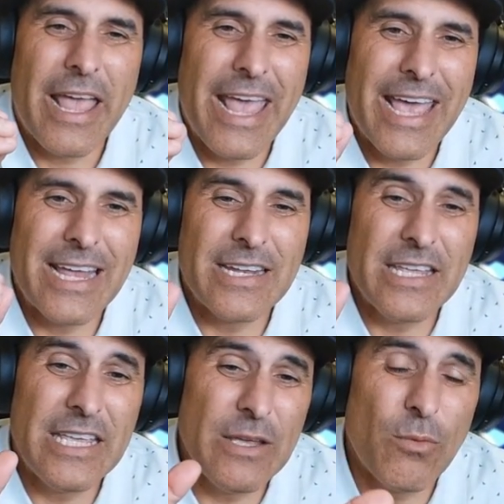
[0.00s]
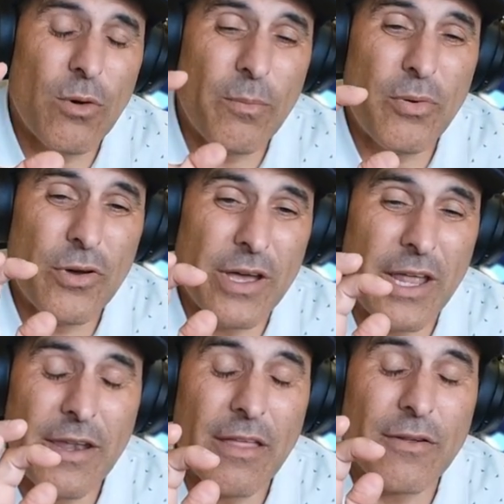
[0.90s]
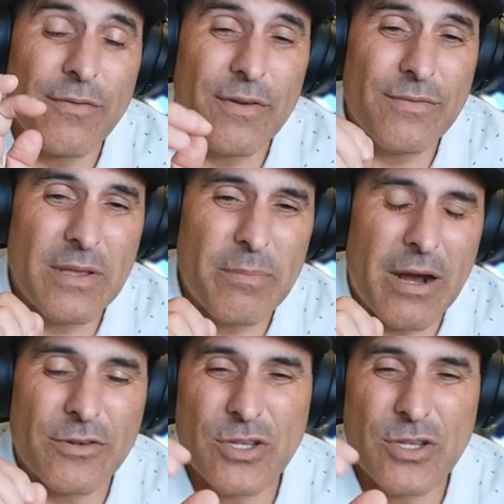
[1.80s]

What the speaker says: And he will put another 15 power.